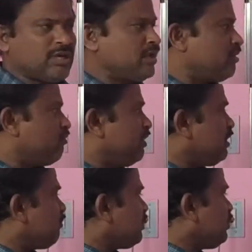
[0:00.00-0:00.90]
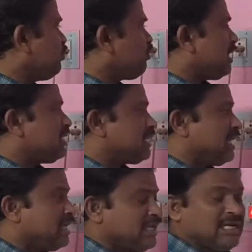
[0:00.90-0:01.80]
Okay, whenever you
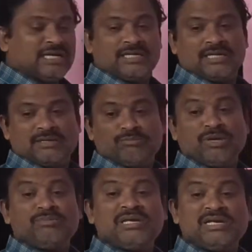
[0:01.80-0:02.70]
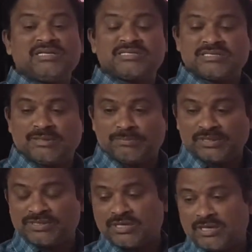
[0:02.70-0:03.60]
write any letter, maybe is it the
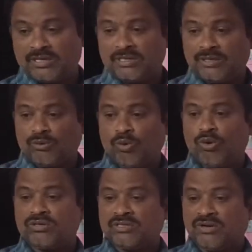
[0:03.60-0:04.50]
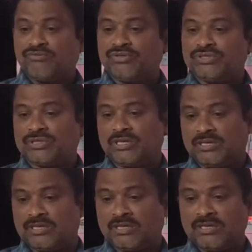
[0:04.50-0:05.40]
personal letter or the official
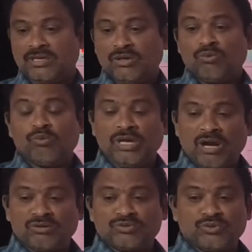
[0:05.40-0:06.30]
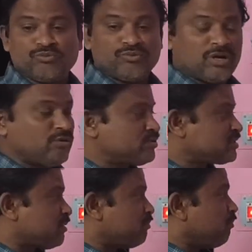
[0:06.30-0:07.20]
letter, we have to follow
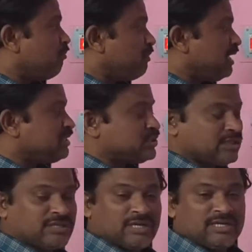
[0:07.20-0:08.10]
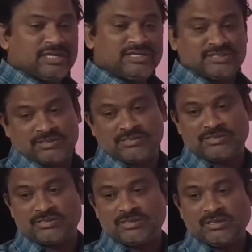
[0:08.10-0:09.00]
some major
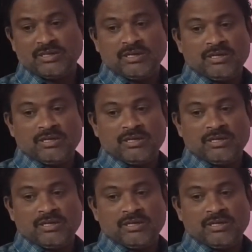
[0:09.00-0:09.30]
conditions.